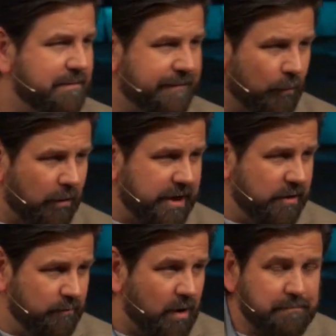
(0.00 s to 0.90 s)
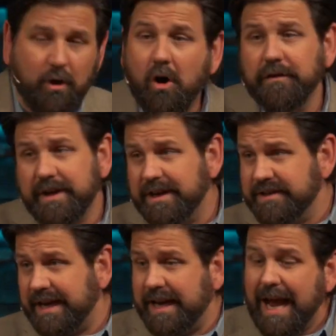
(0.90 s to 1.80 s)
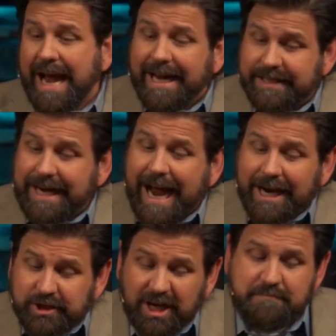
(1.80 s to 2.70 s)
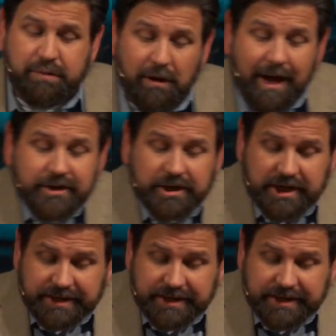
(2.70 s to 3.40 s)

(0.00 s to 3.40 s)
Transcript: for you, what Paul does then is he actually plunges us